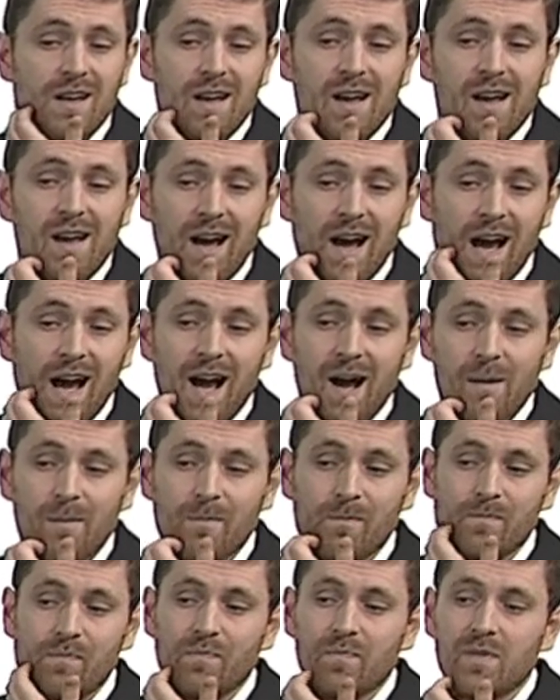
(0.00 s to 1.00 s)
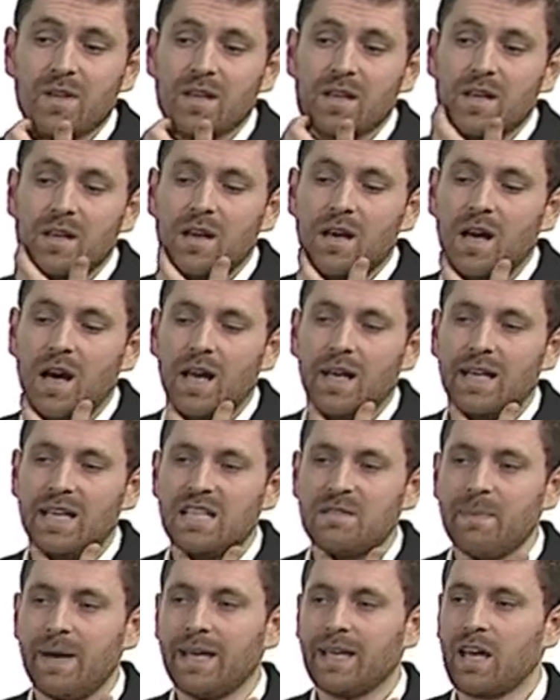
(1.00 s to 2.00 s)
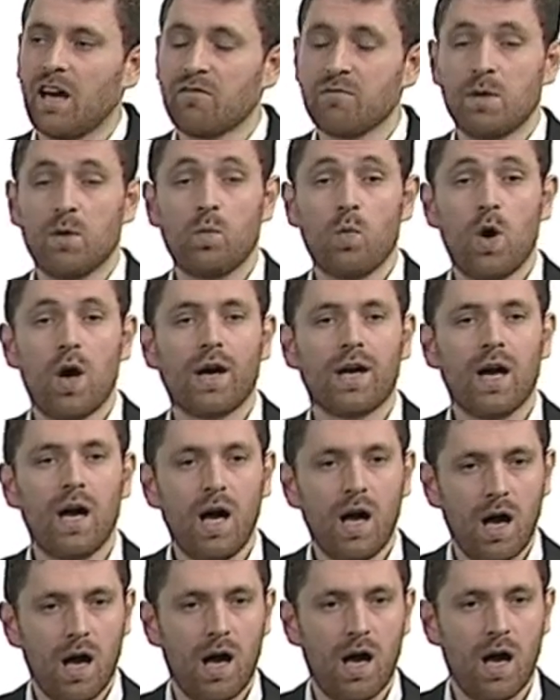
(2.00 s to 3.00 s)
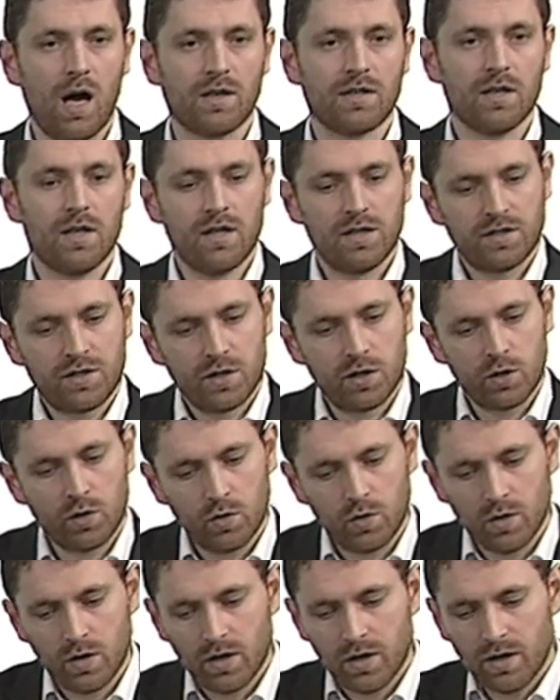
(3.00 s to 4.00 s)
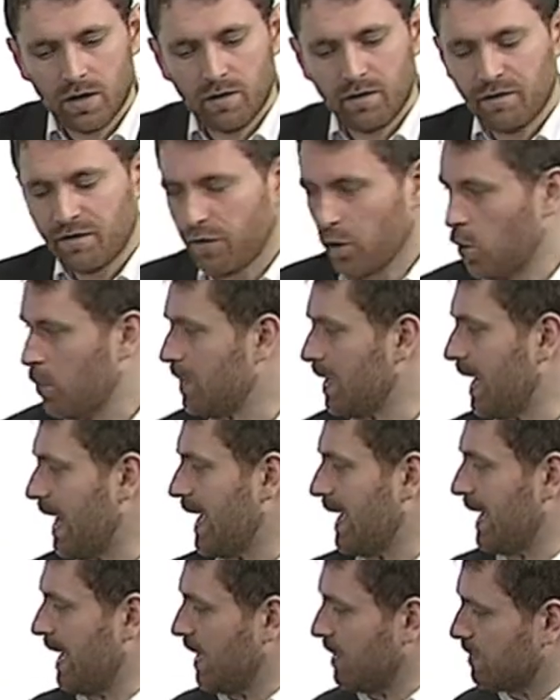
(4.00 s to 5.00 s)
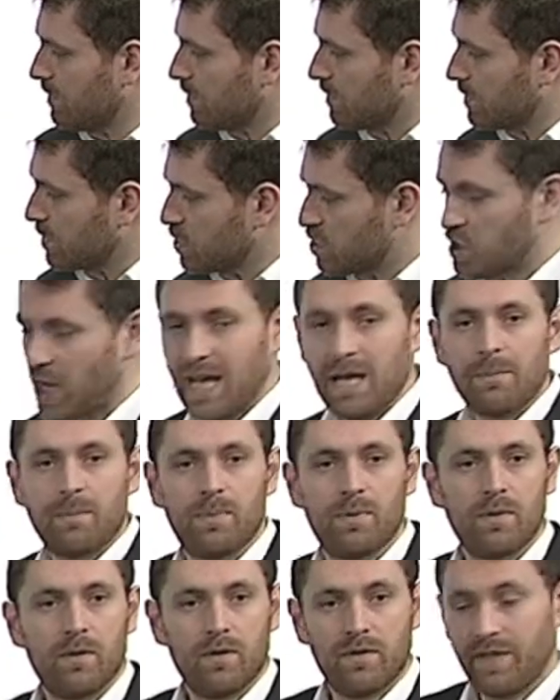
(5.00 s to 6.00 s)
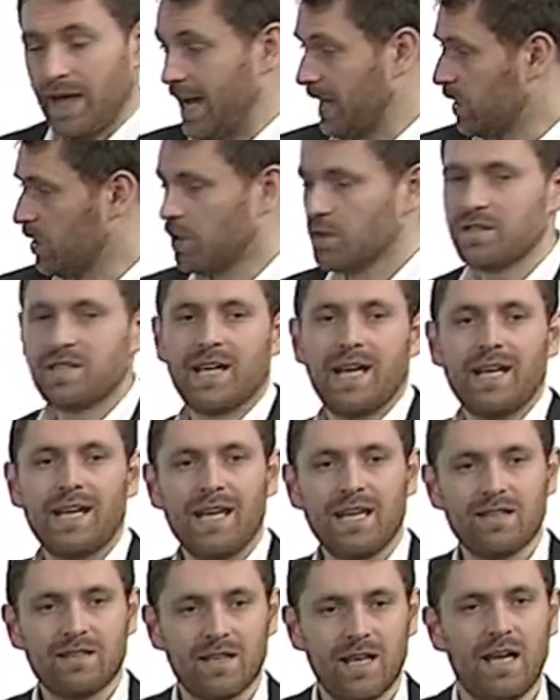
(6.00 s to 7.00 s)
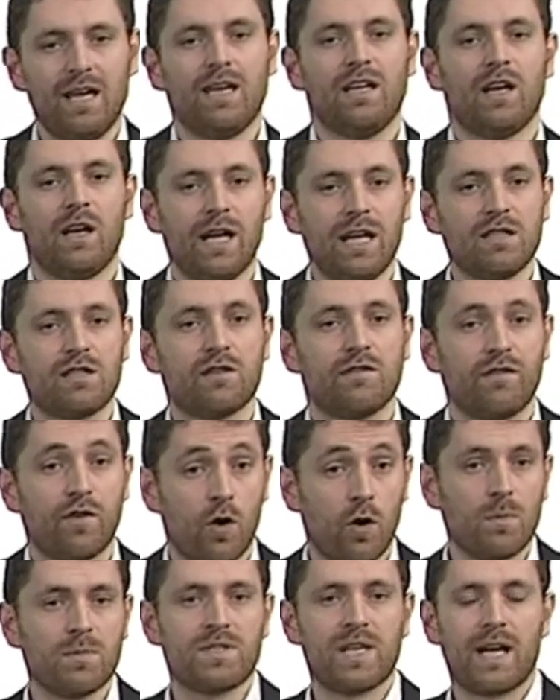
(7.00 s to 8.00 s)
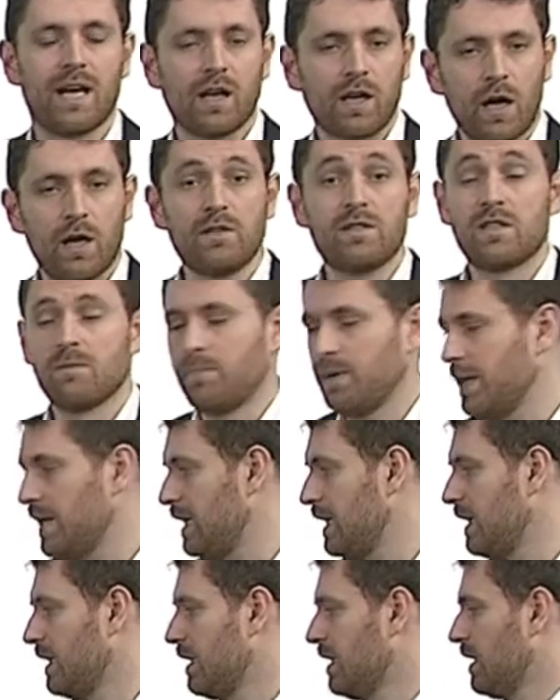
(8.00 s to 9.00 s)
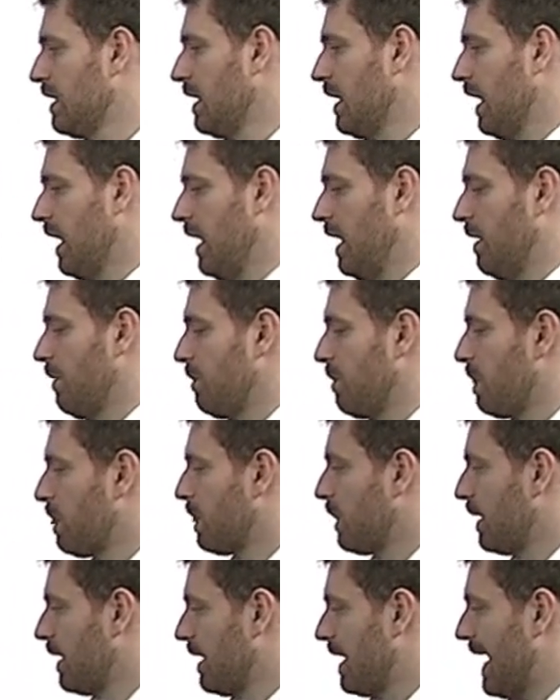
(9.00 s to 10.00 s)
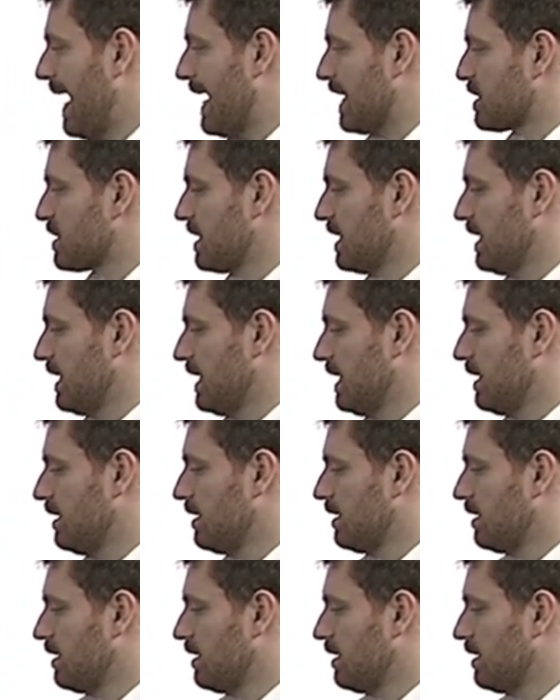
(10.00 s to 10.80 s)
at least make government work hard to formulate and shape that content into forms that are going to be actually